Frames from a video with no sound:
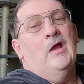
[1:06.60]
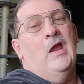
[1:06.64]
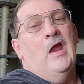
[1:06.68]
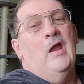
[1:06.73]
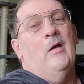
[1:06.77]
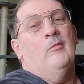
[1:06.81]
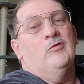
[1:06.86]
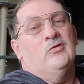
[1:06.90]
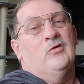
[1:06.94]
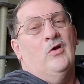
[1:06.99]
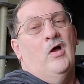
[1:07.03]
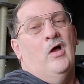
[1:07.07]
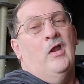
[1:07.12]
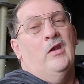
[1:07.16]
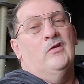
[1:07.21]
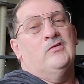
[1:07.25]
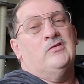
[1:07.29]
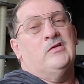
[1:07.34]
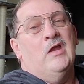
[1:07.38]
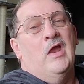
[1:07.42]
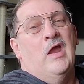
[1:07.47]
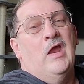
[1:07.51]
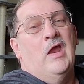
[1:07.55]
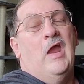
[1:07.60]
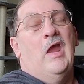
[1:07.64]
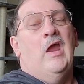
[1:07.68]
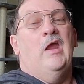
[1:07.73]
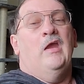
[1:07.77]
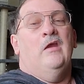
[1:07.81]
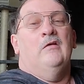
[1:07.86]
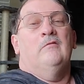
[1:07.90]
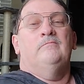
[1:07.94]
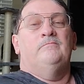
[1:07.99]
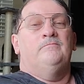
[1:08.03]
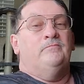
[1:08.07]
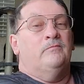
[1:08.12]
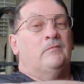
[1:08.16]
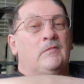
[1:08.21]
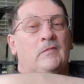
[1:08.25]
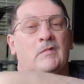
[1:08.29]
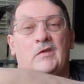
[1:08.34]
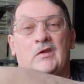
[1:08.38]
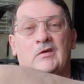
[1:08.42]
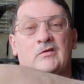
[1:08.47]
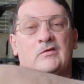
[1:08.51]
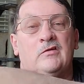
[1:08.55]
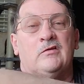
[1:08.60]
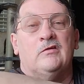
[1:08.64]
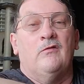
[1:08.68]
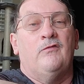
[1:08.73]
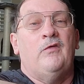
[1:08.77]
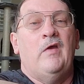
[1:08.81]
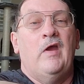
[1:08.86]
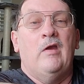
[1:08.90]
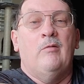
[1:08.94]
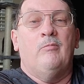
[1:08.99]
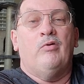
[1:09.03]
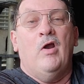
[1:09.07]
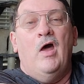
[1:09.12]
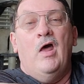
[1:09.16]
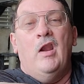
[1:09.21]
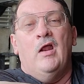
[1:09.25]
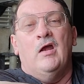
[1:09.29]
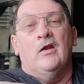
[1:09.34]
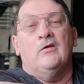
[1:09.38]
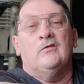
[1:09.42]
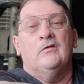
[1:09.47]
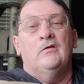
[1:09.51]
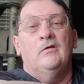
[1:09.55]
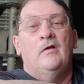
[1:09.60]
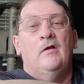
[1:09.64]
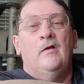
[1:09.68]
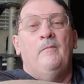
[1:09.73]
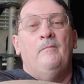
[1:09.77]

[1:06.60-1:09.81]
Amazon and say, hey, this is a fake product,